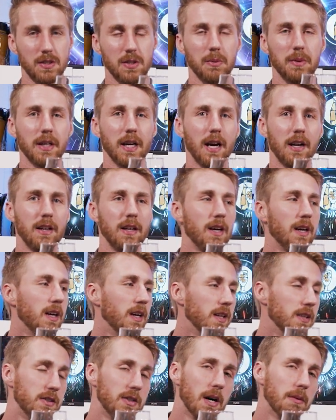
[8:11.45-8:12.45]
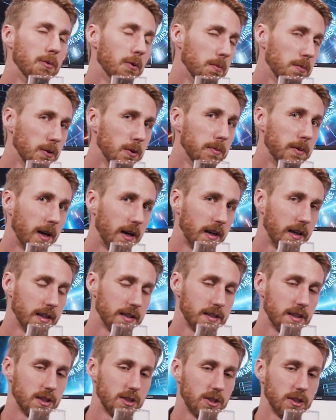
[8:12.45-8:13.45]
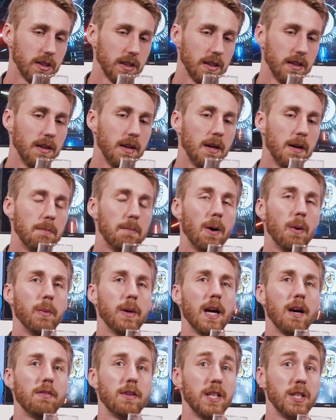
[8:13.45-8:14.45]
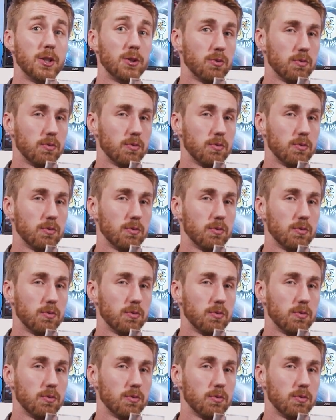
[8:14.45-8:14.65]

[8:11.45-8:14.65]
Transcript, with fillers: So we got double blueberry essentially, but we have a